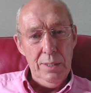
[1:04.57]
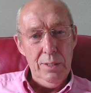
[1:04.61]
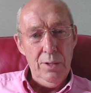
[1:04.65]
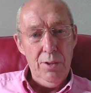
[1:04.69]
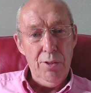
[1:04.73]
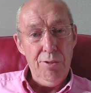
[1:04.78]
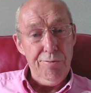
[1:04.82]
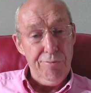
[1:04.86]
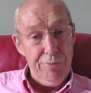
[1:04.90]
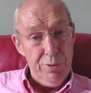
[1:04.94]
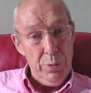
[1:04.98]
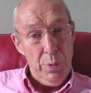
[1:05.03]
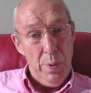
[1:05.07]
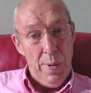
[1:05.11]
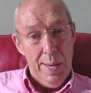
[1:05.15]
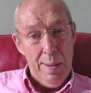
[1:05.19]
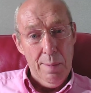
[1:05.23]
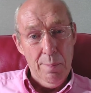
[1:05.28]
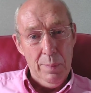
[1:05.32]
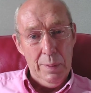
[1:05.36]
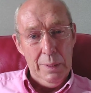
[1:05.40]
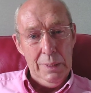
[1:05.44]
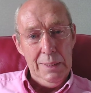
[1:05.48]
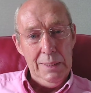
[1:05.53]
through
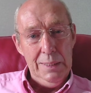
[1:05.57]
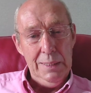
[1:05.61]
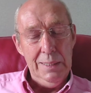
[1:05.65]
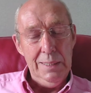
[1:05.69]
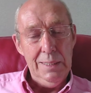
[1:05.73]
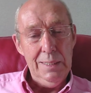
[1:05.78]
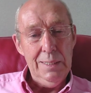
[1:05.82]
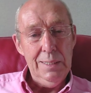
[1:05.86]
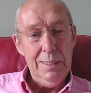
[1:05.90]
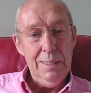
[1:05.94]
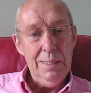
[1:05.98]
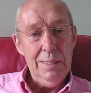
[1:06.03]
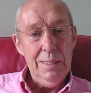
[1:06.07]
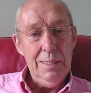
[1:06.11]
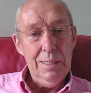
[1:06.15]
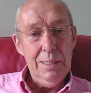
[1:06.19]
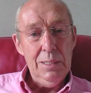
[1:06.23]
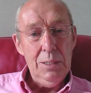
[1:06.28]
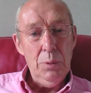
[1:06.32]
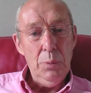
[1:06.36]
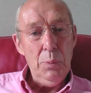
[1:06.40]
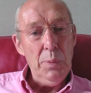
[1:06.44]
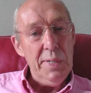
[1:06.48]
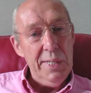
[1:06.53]
him,
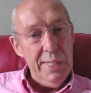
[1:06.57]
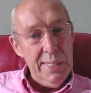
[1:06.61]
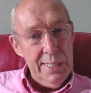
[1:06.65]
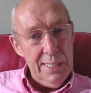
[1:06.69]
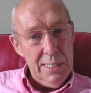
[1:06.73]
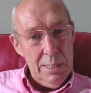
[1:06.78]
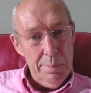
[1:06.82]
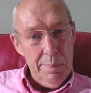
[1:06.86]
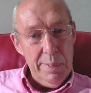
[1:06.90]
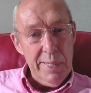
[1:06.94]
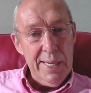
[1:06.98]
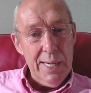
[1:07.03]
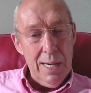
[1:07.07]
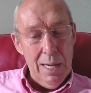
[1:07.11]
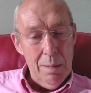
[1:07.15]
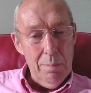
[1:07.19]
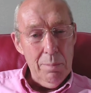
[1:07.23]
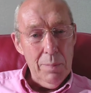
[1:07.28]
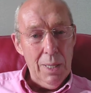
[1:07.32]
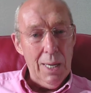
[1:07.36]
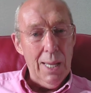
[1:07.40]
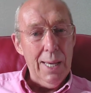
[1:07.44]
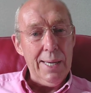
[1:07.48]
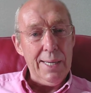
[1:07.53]
we need to
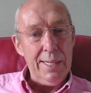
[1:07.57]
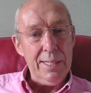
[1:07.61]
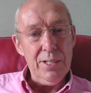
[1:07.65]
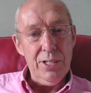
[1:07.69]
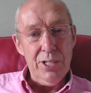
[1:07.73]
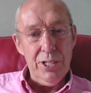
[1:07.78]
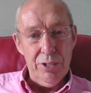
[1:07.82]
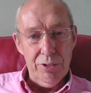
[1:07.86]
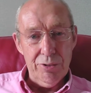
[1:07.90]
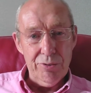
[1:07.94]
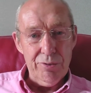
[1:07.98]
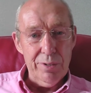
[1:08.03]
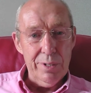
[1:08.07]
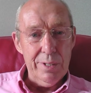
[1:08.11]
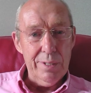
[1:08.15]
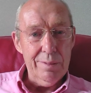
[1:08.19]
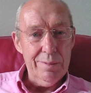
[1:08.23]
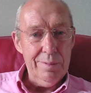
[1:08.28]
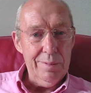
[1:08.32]
become like children.